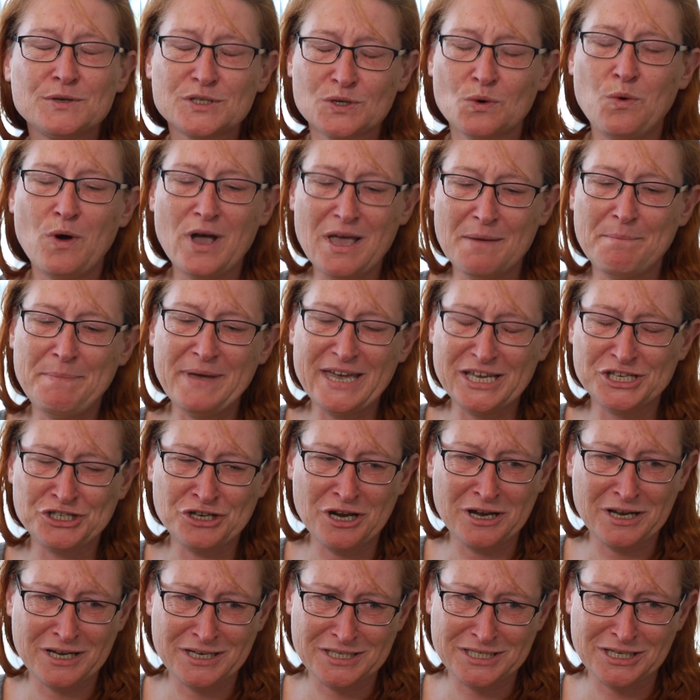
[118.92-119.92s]
was quite a big
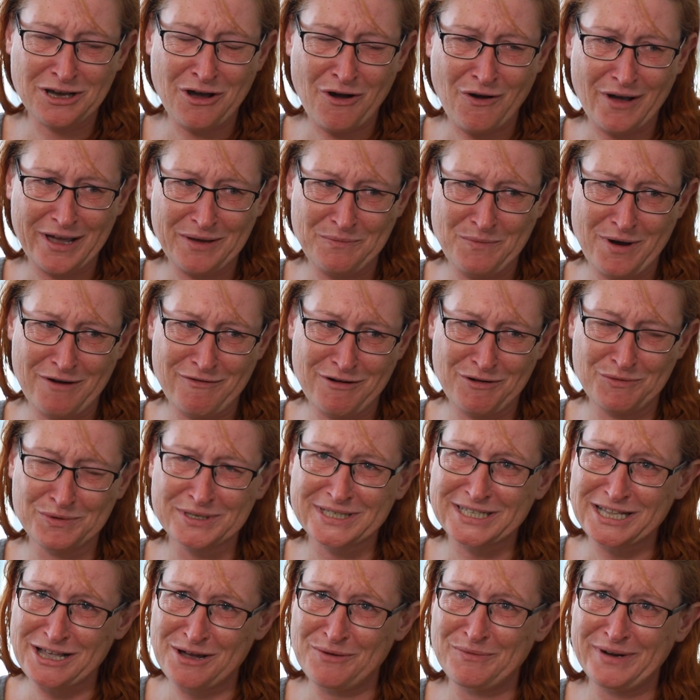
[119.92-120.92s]
chunk of time where I
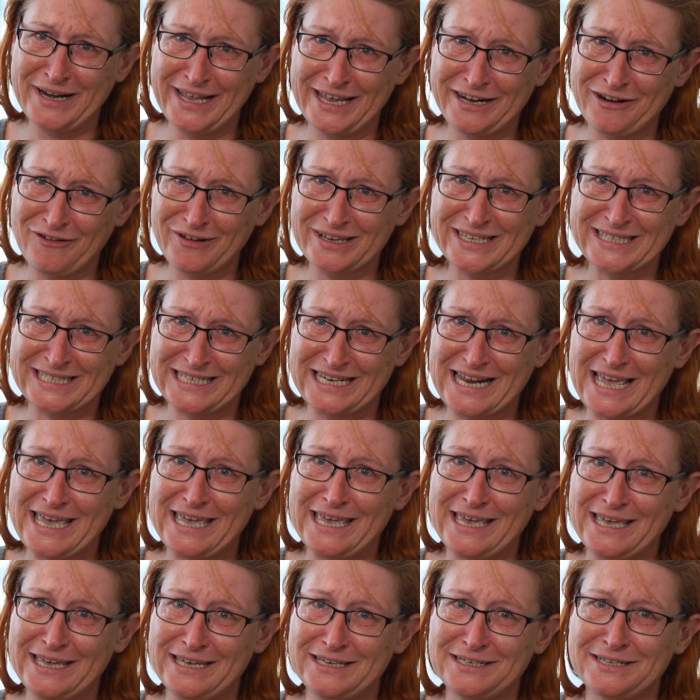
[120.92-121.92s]
was lonely and
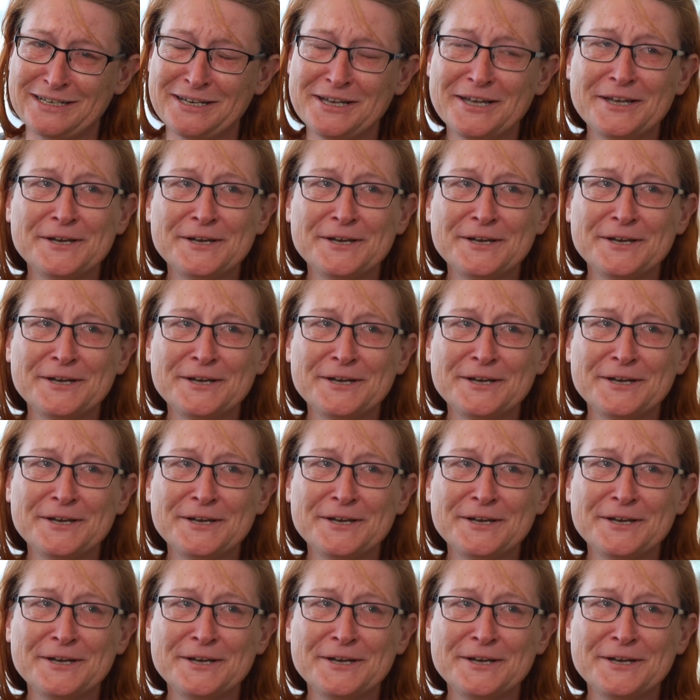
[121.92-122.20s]
isolated.